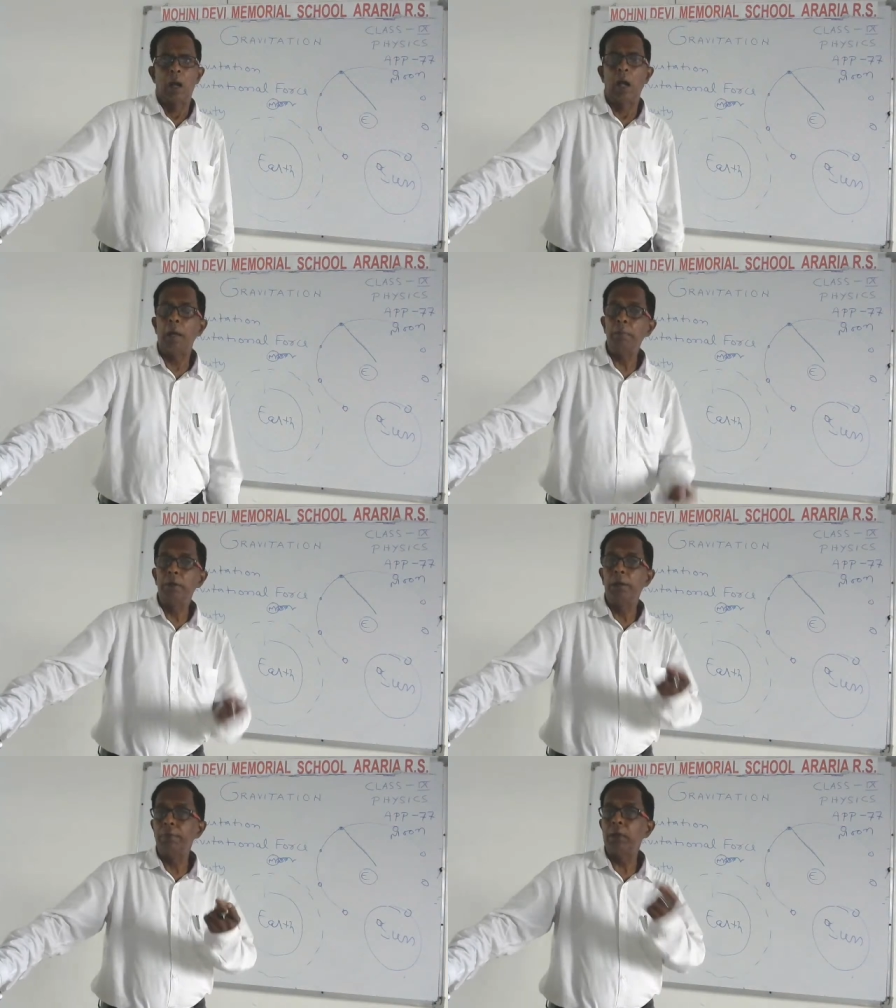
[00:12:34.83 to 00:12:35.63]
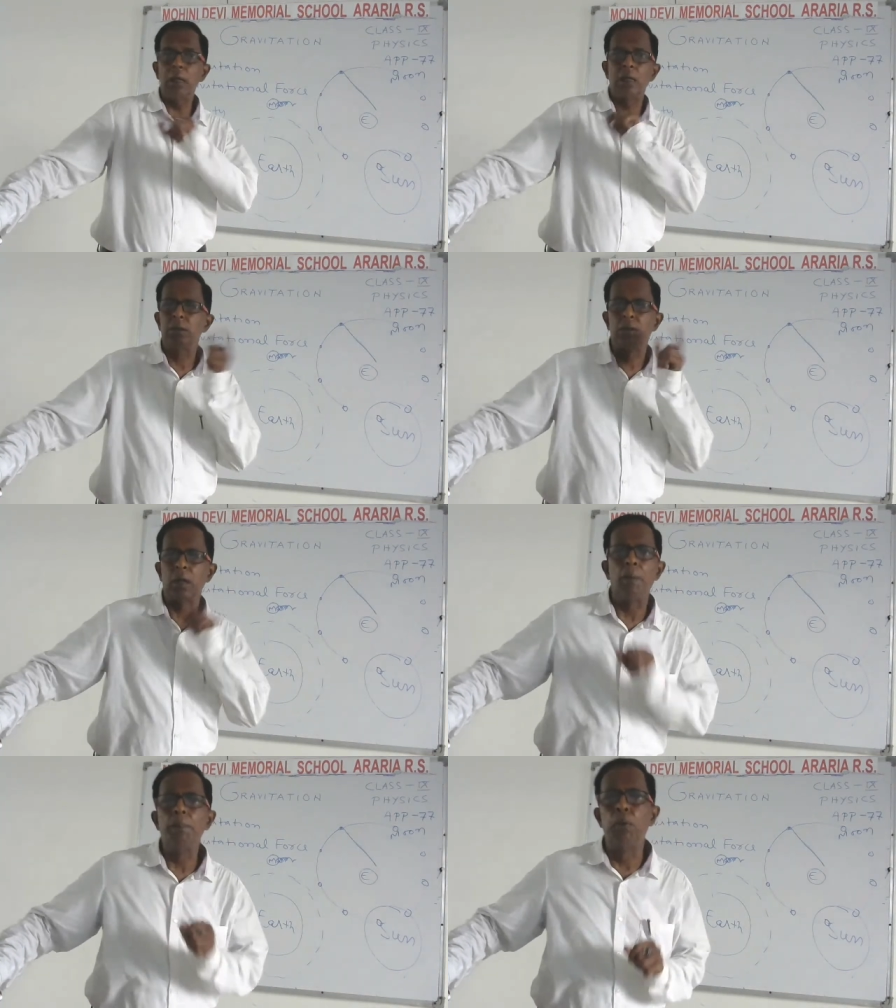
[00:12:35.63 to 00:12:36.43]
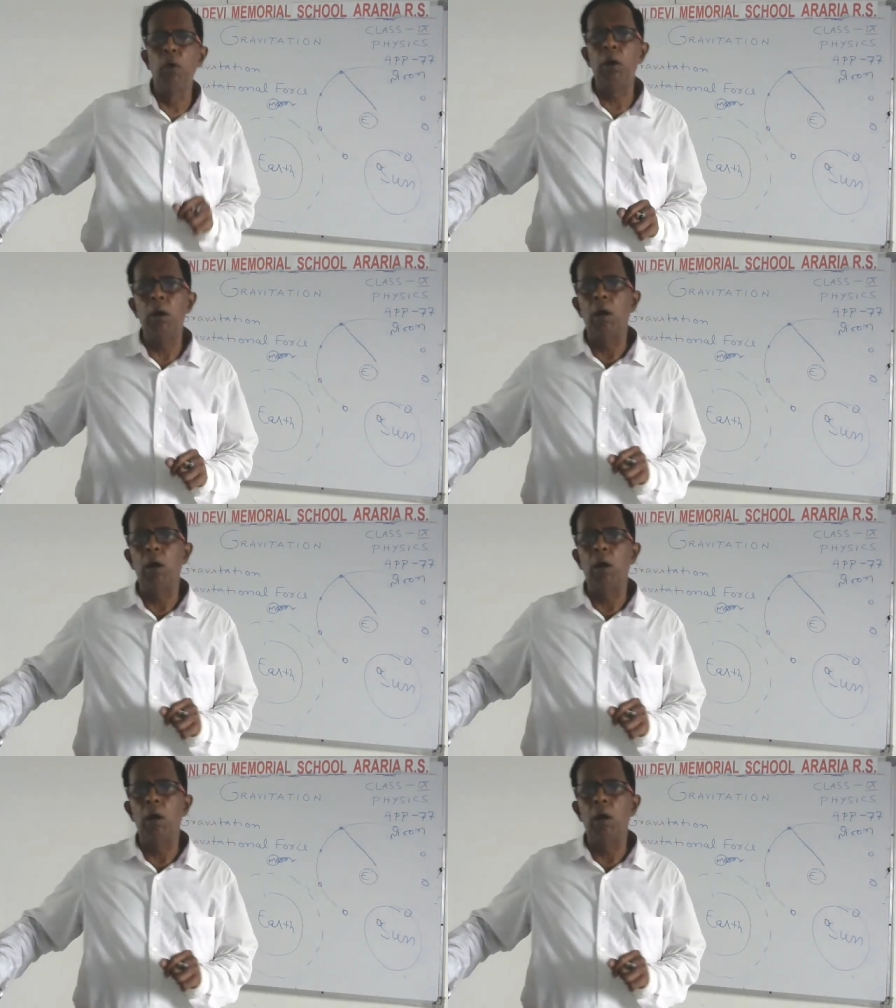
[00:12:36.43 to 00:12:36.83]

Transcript: I am giving an example